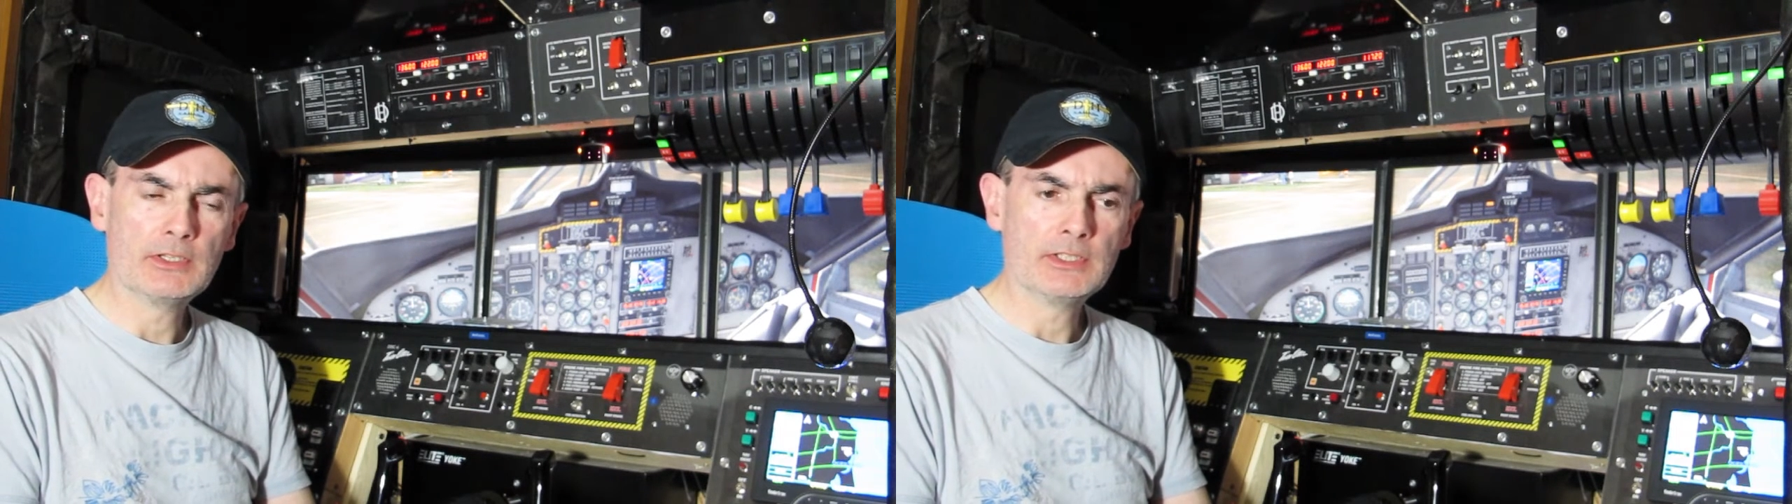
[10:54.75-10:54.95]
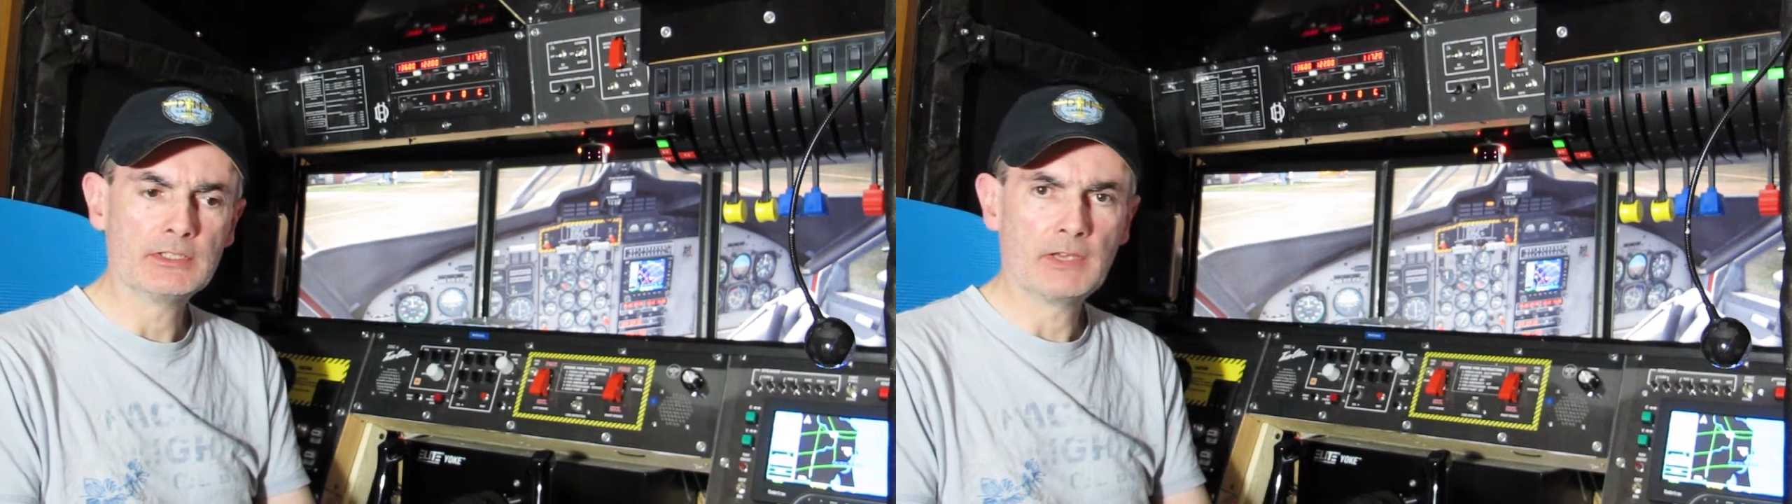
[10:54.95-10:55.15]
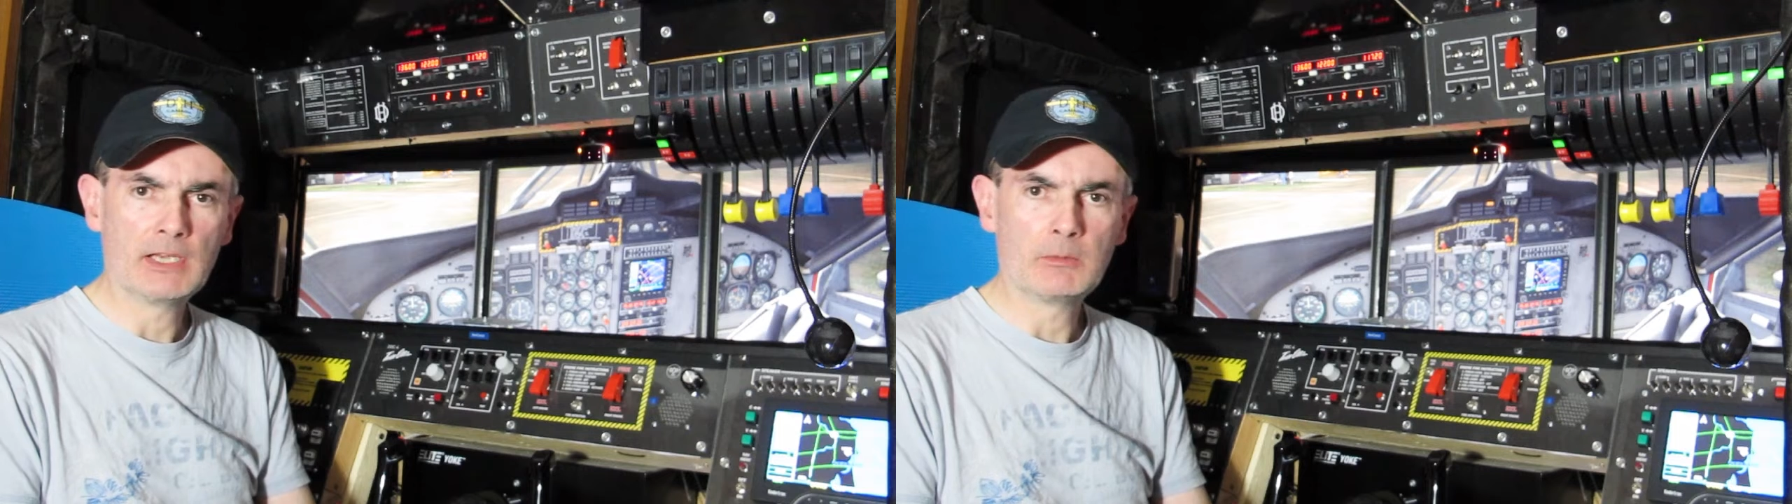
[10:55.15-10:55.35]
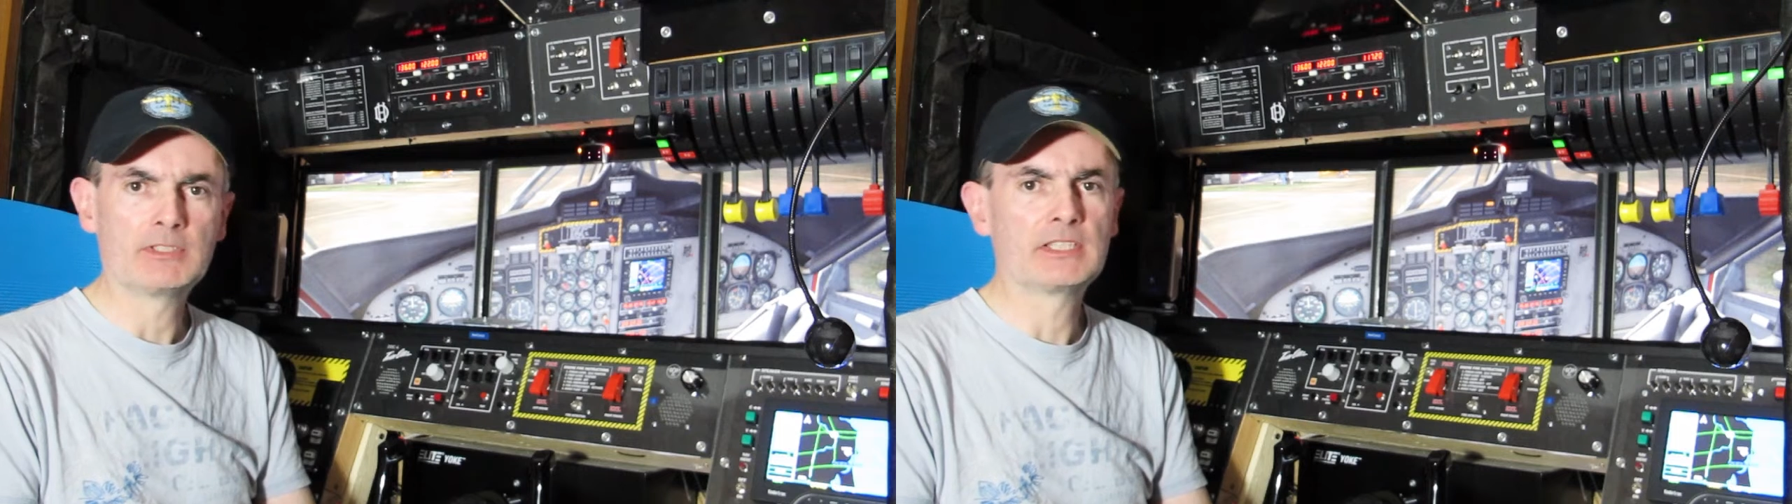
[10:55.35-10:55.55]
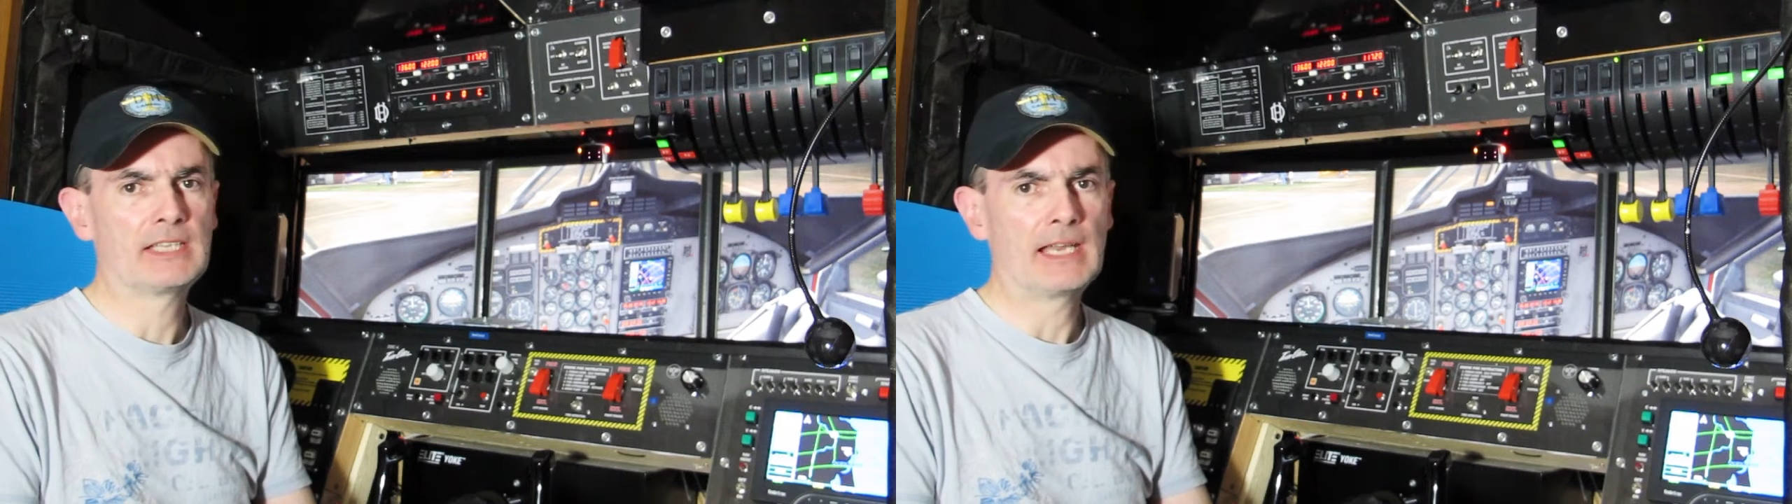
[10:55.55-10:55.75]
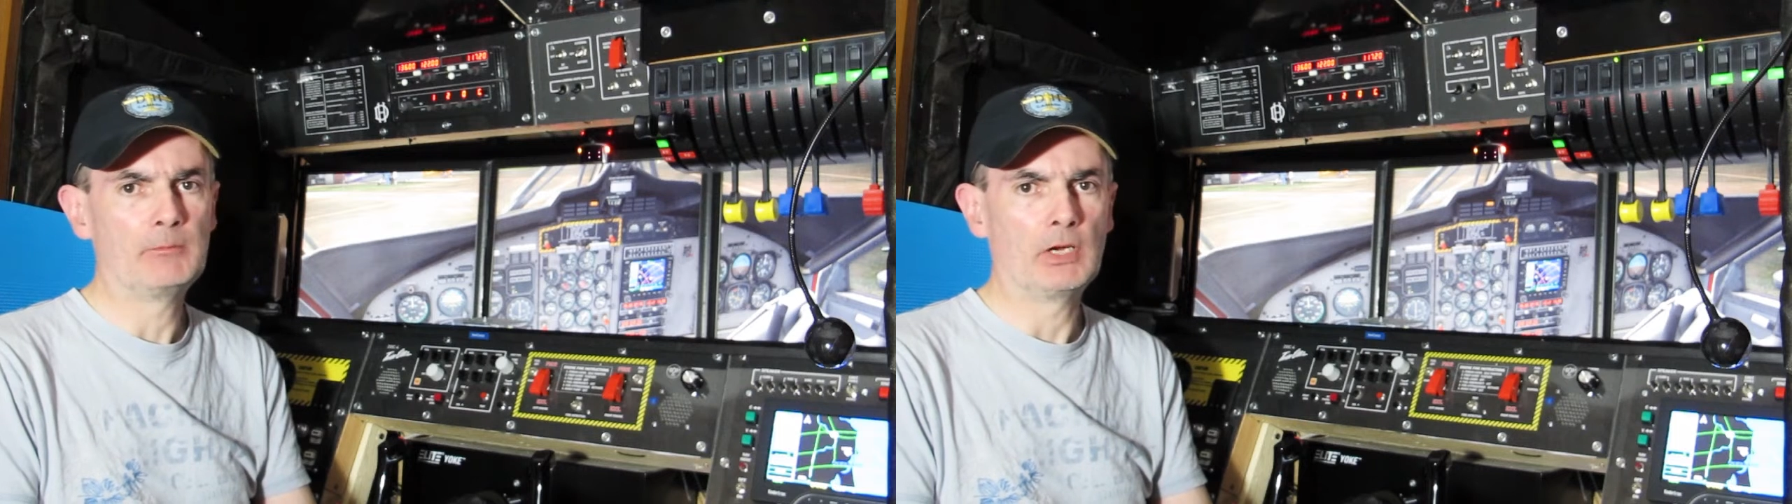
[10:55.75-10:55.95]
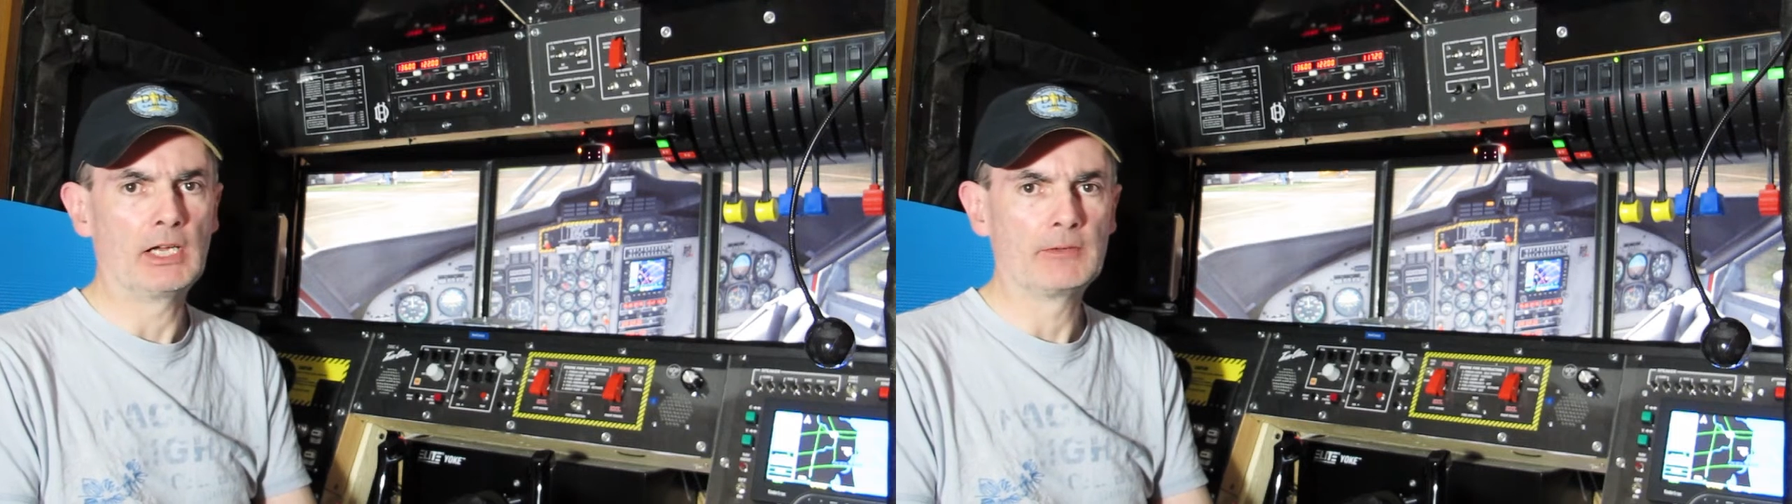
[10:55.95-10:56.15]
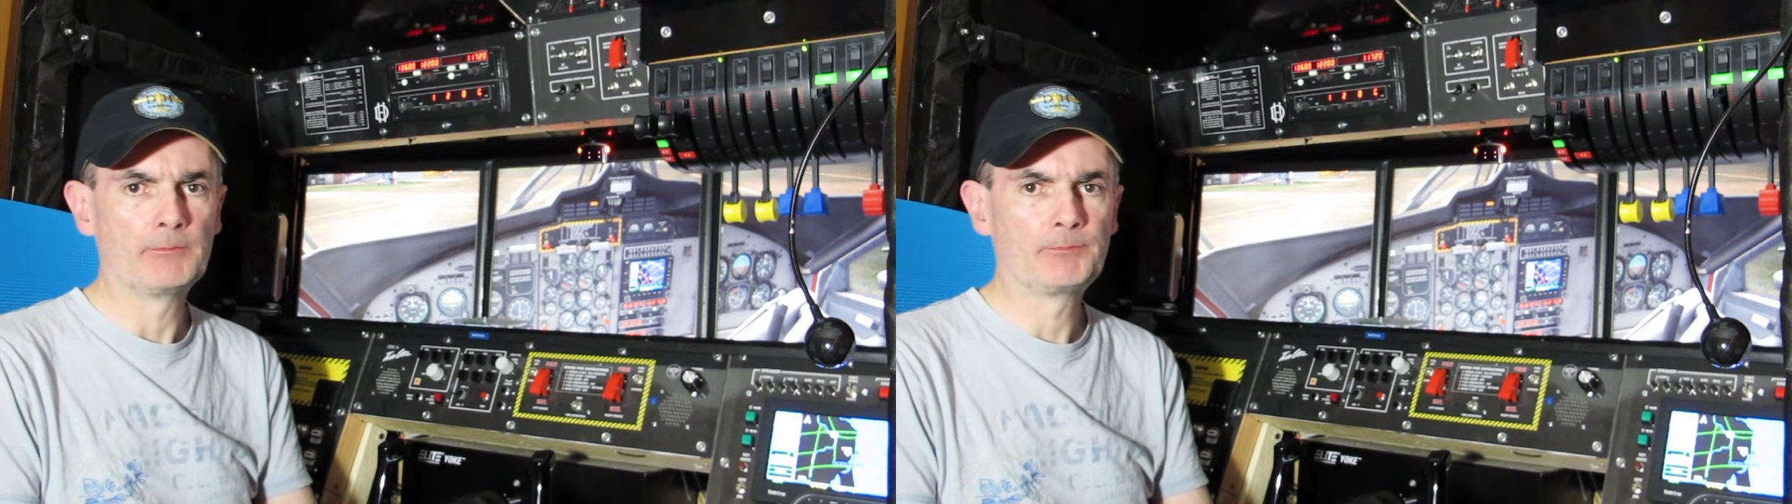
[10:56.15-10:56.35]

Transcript: is available as a standby.